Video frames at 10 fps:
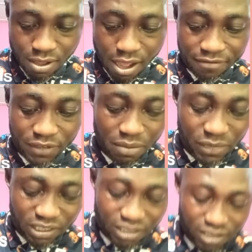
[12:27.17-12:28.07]
After
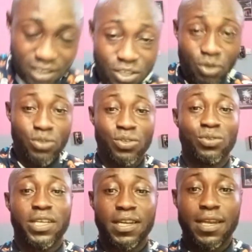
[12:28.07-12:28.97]
mixing the salt
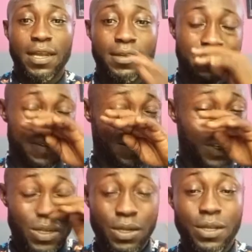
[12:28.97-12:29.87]
together
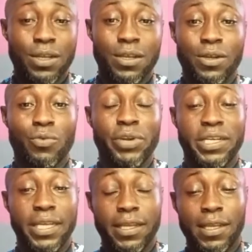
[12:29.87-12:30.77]
with
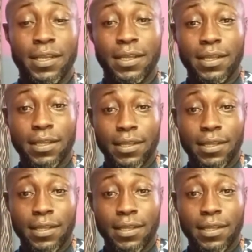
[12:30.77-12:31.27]
the